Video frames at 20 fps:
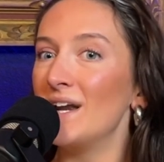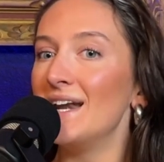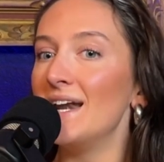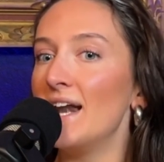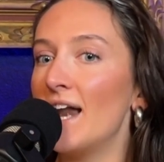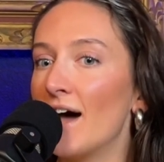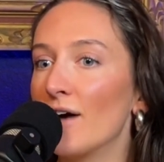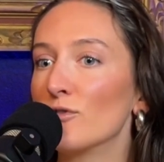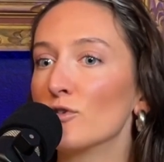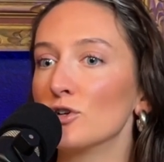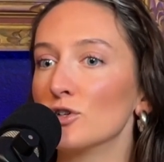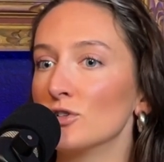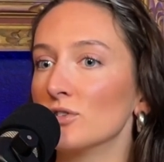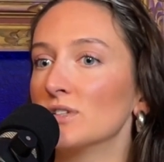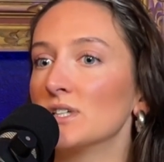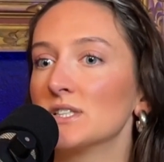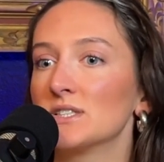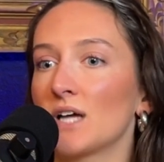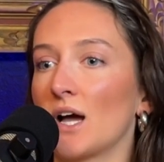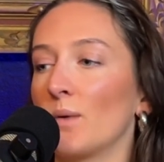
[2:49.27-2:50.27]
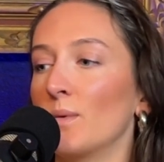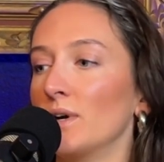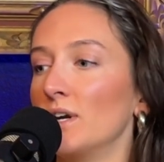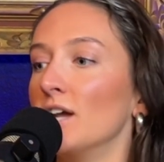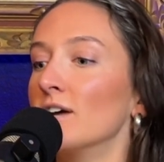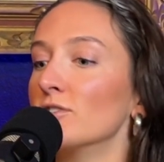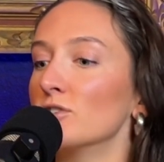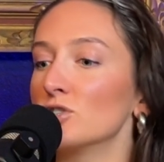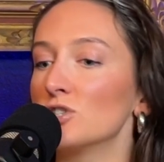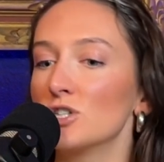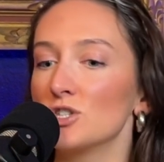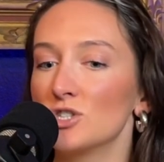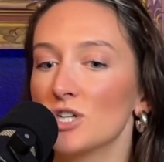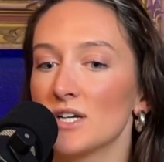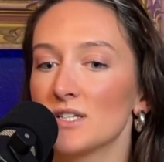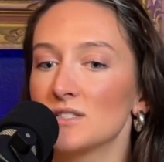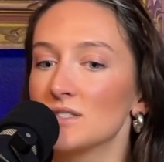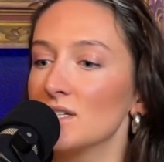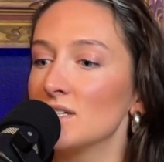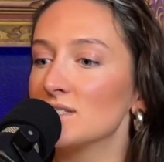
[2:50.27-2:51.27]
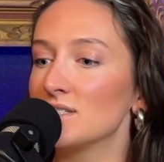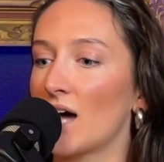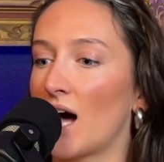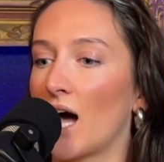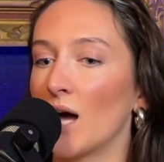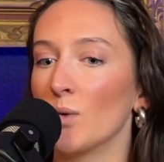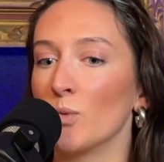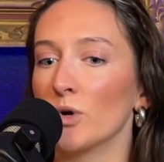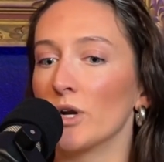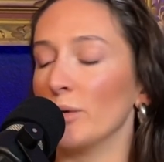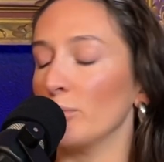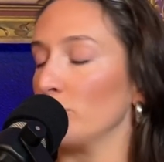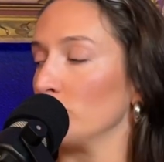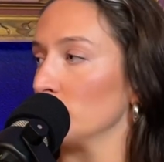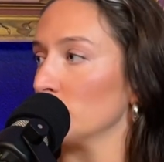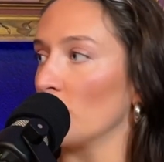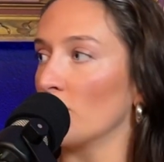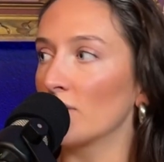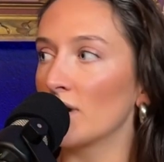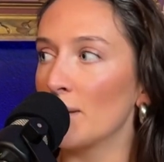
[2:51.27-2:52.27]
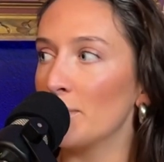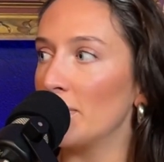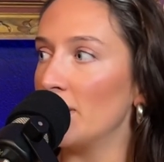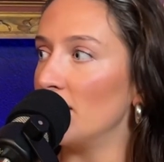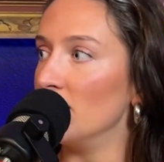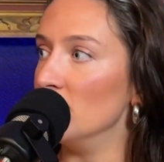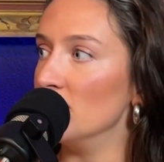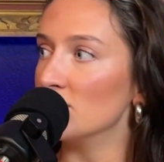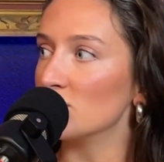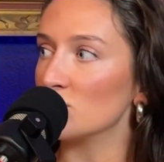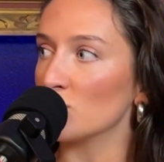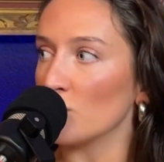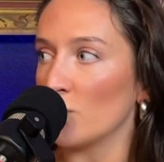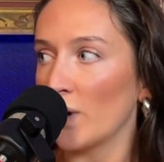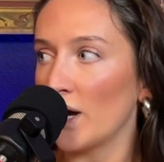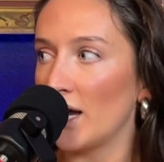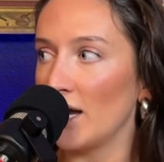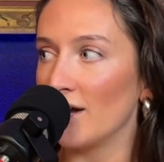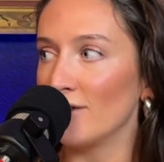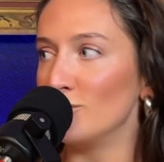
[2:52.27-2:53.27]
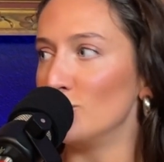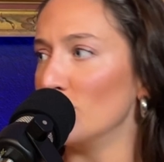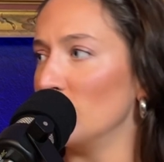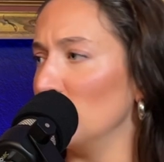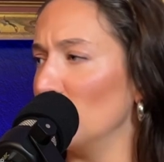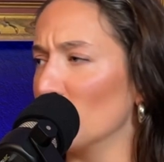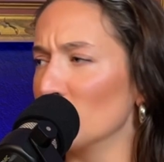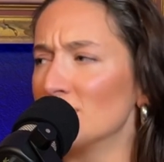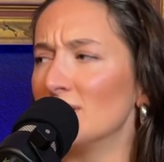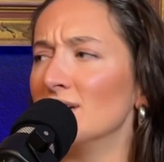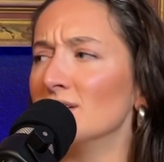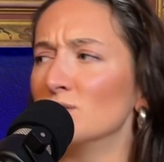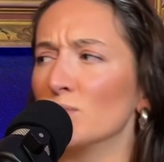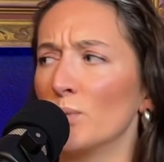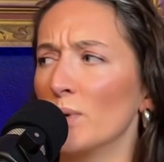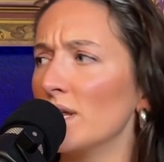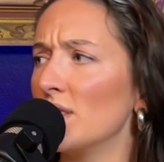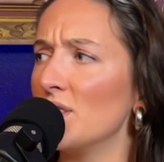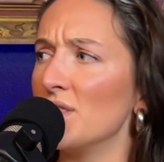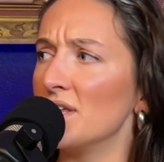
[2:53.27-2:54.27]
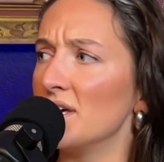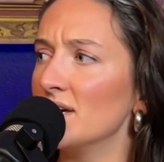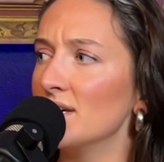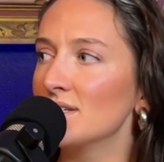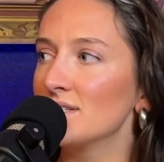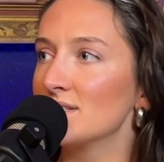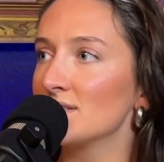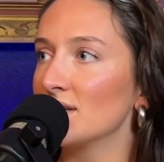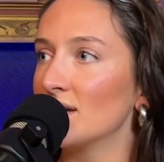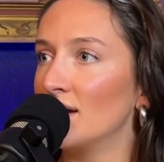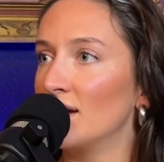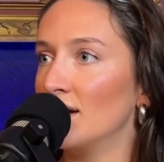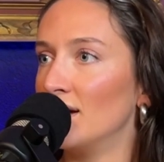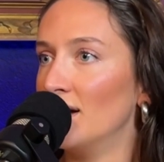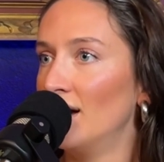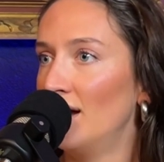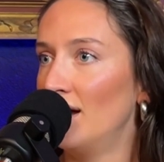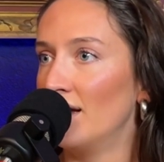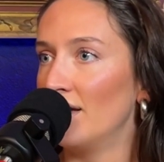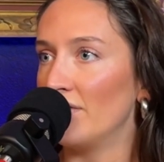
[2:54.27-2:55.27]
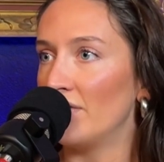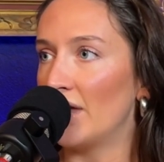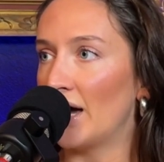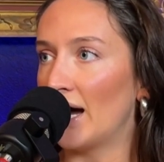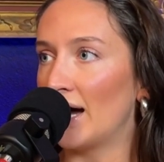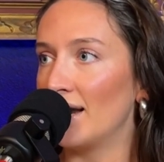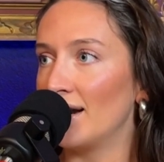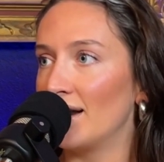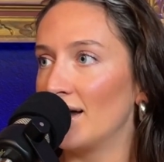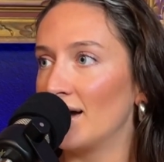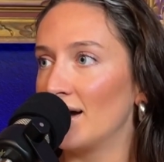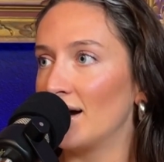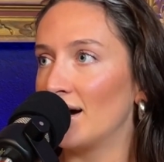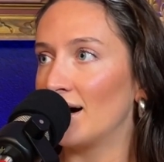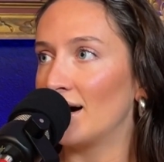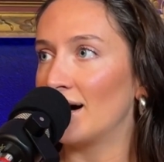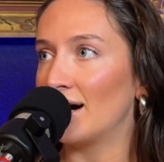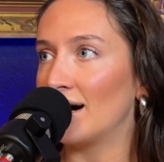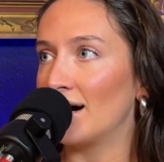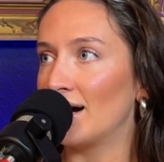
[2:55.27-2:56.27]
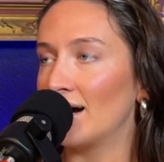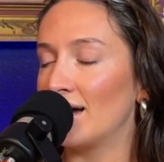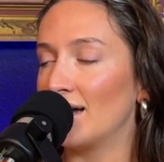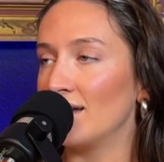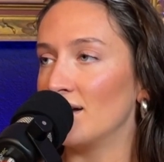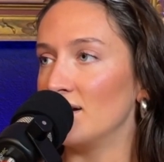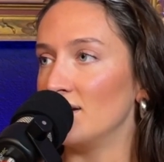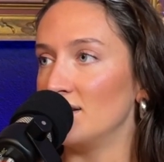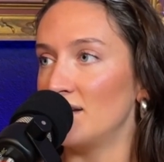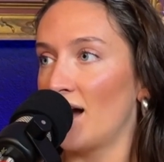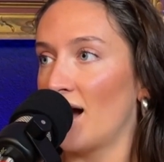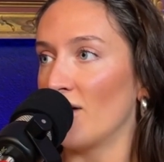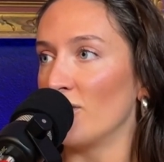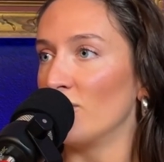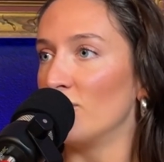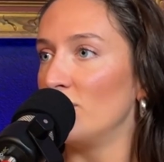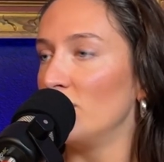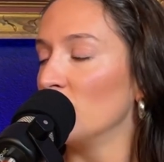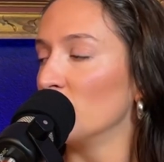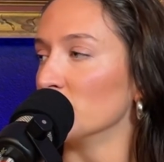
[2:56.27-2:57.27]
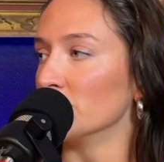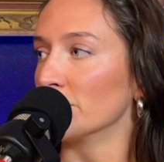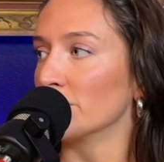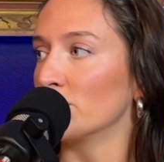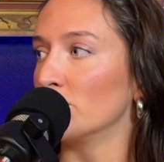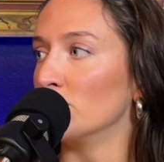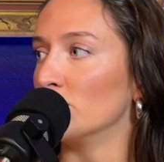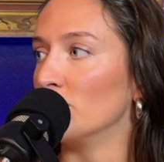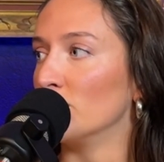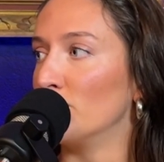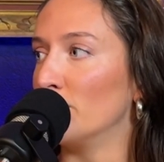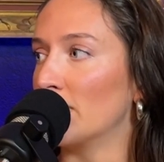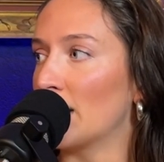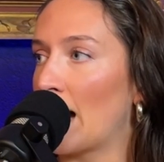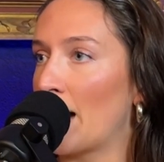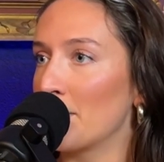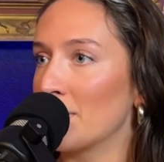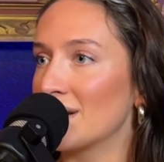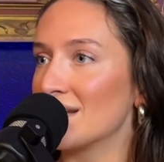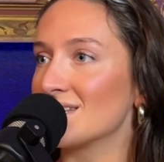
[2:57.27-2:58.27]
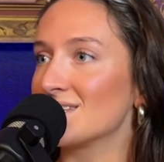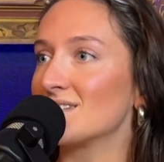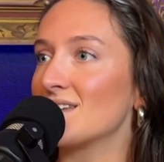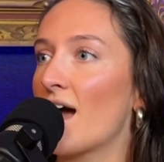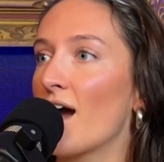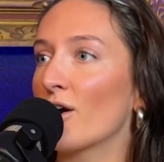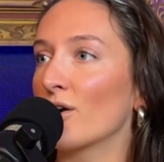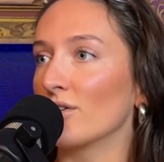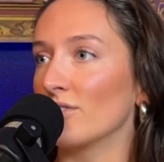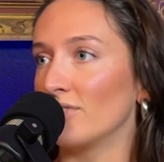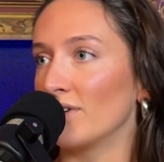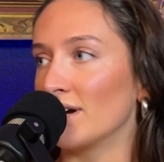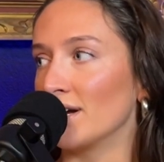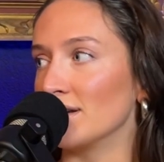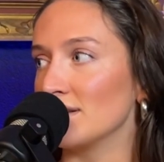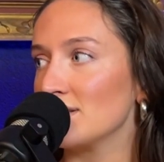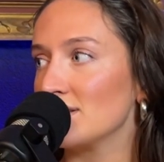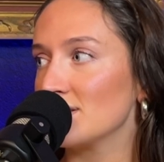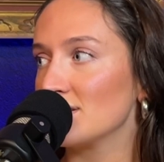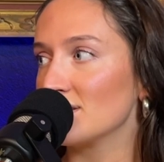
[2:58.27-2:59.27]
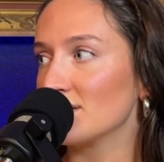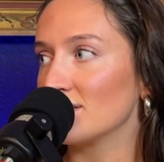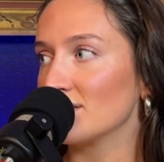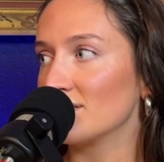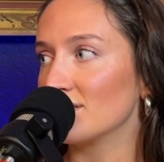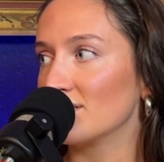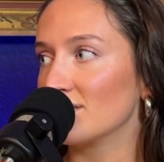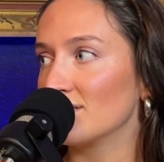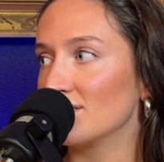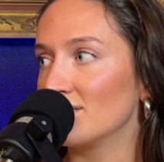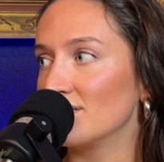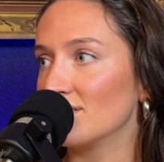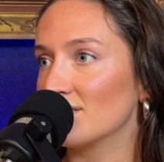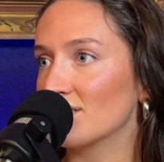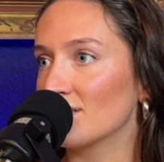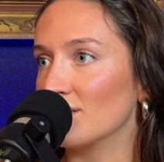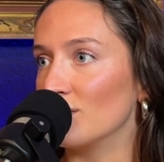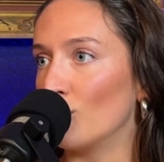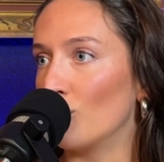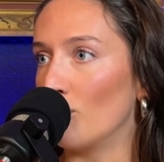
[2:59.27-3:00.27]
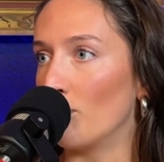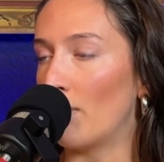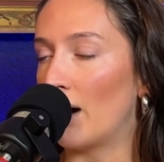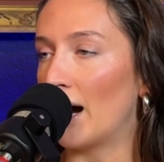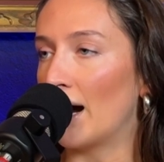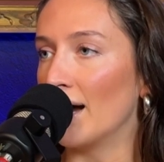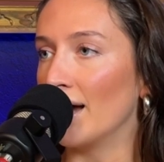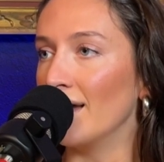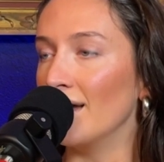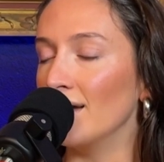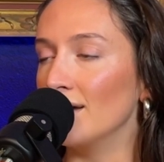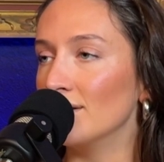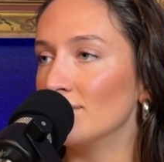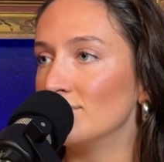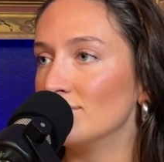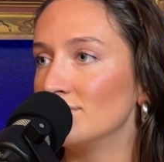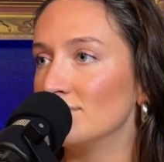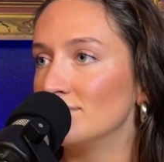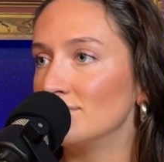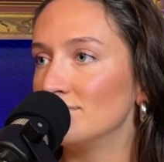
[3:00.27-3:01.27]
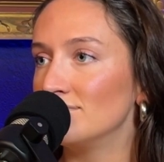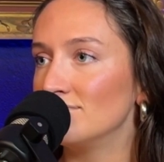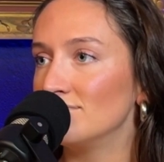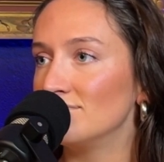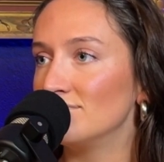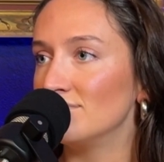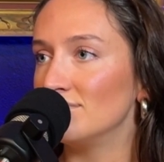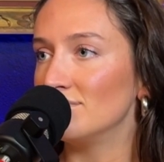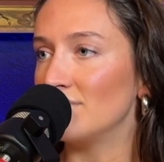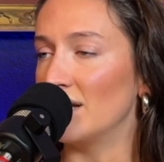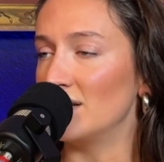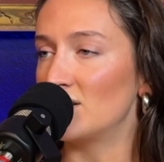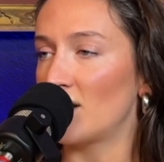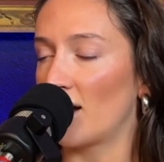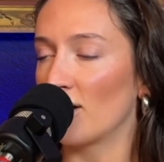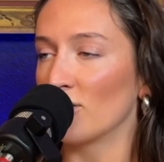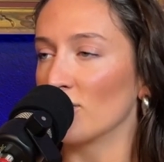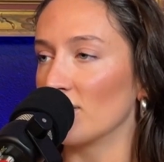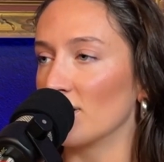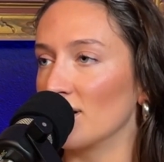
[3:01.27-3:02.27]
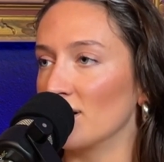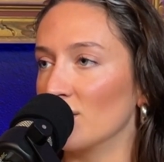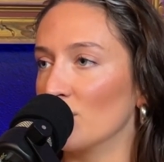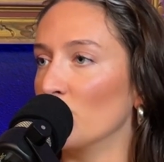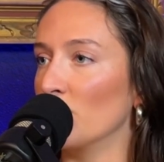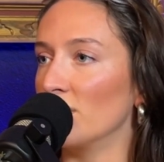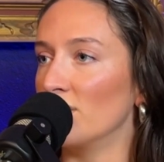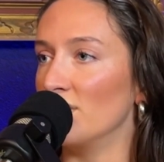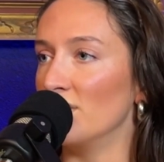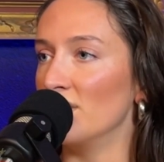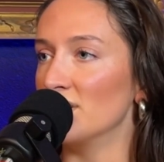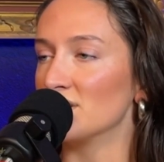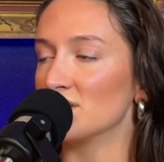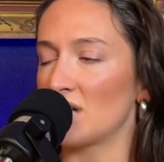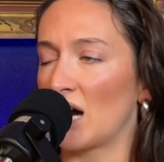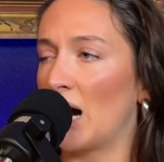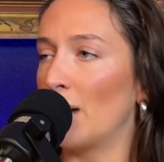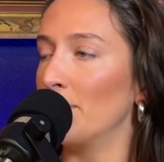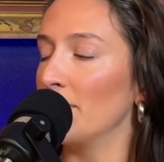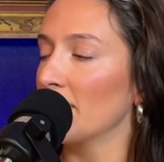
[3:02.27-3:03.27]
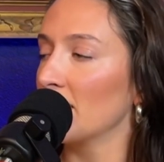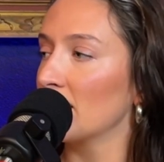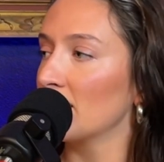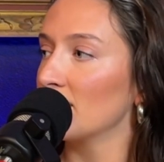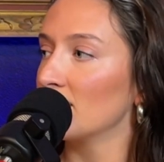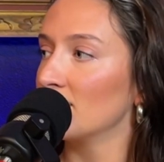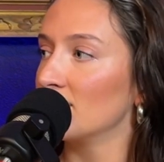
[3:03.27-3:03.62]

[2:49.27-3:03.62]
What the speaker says: I would never do this. I would never suggest this. I wouldn't program it in this way of doing those things with this. That, yeah, the video would look cool, but I'm going to sacrifice my integrity with this topic.